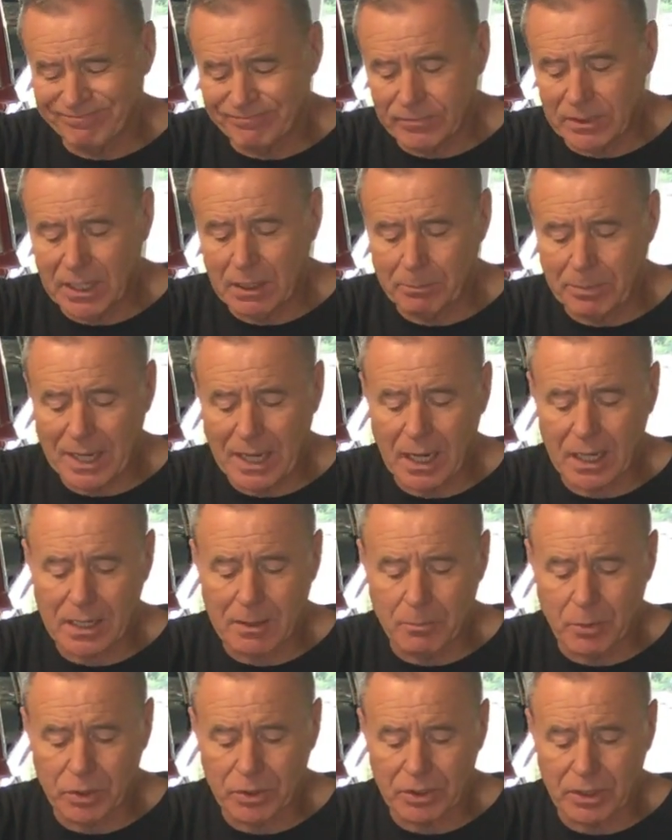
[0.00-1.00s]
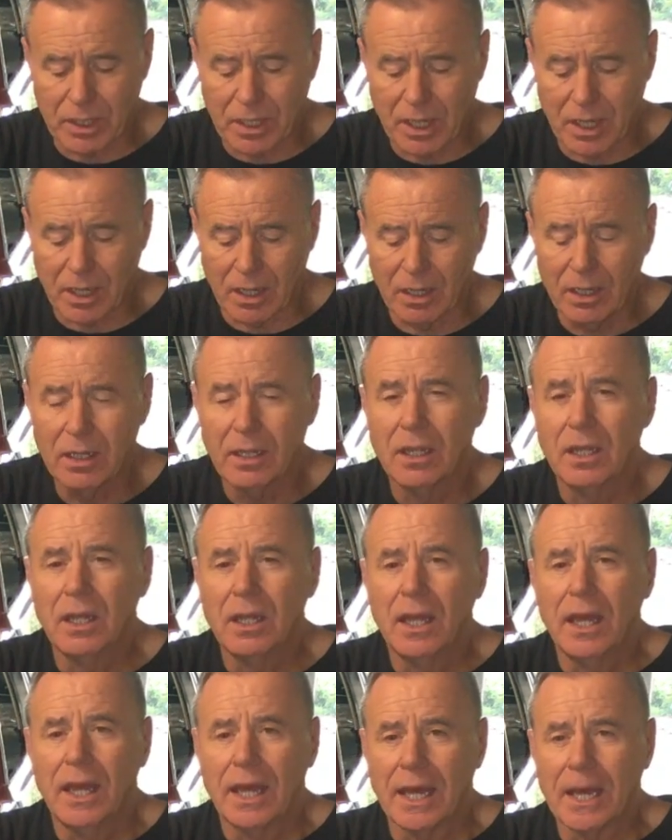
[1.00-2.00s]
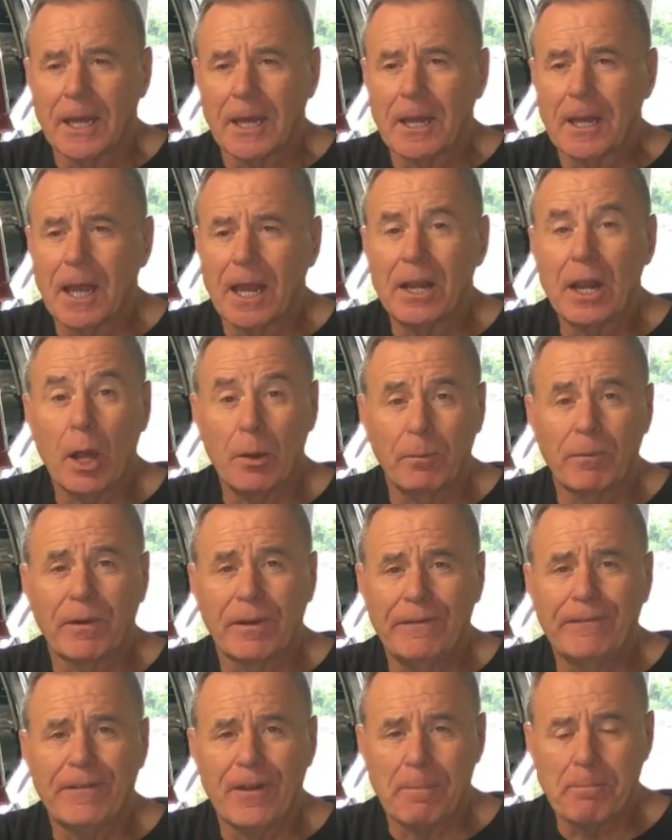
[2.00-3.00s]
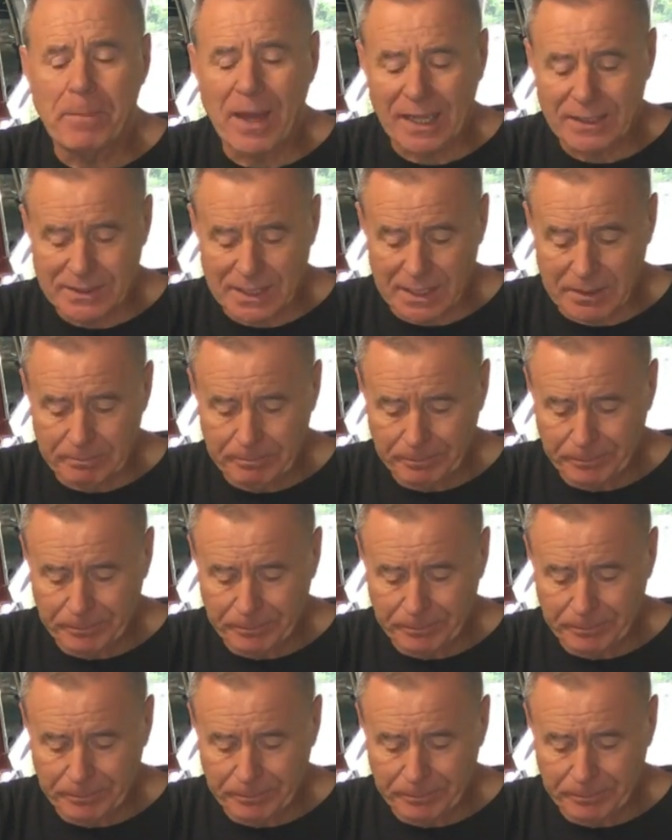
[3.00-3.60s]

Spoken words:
little bit like a modern car, and hopefully fit better.